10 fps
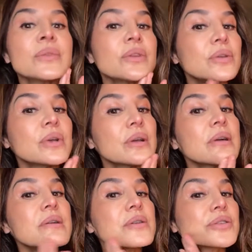You could
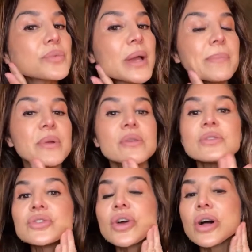kind of swipe it on the
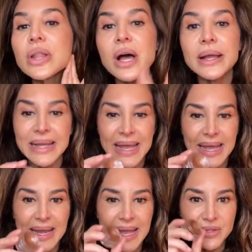jawline.
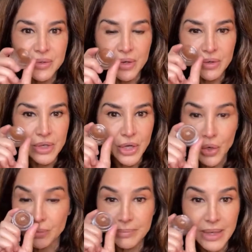It has,
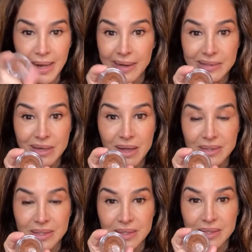
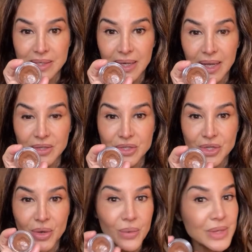antioxidants in it,
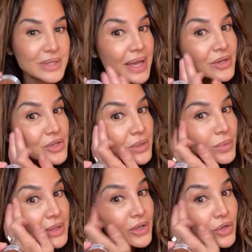so it's actually
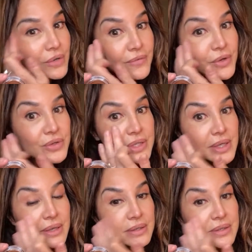really good for your
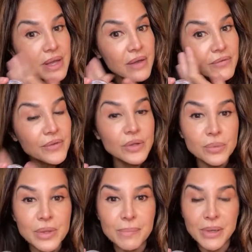skin. It's not filled
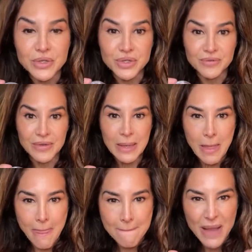with a bunch of
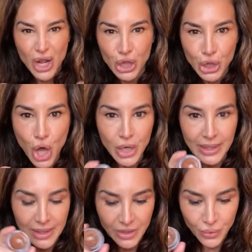
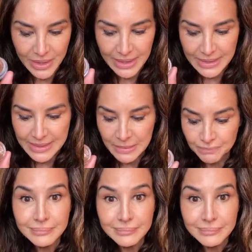clogging ingredients.